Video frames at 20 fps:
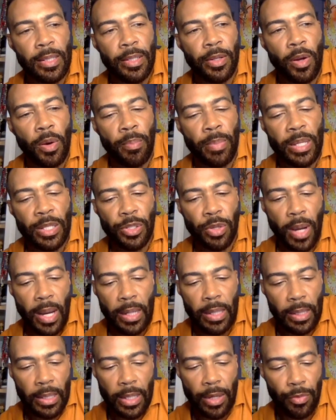you know, me
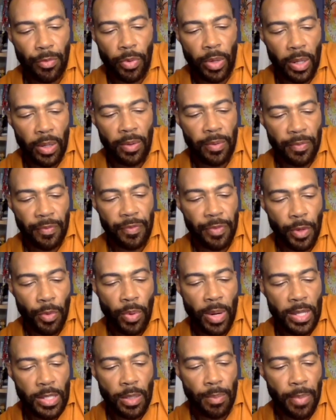trying to get rid of the
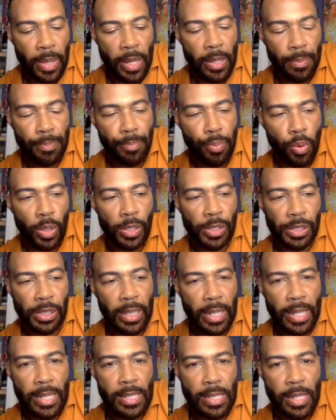resume
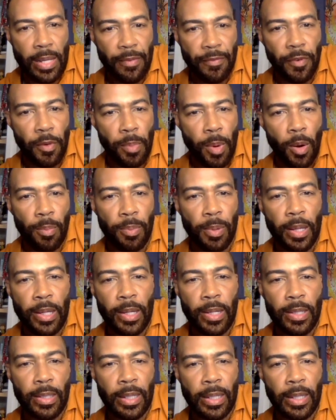portion that said football player.